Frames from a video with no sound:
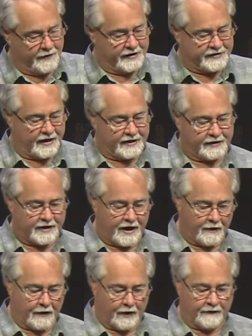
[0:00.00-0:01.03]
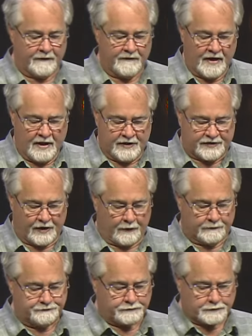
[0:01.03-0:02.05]
are already taken care of.
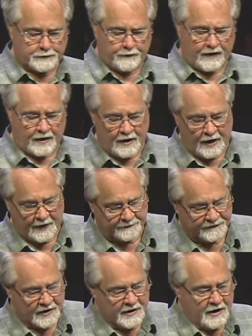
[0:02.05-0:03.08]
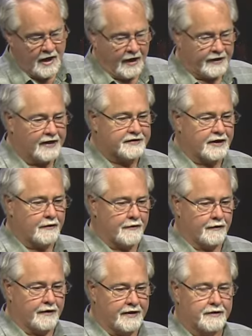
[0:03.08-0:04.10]
So... I got to go
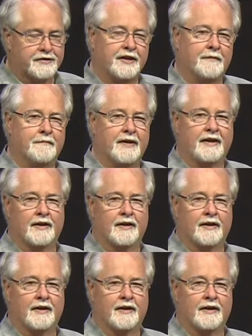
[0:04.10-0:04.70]
to their leadership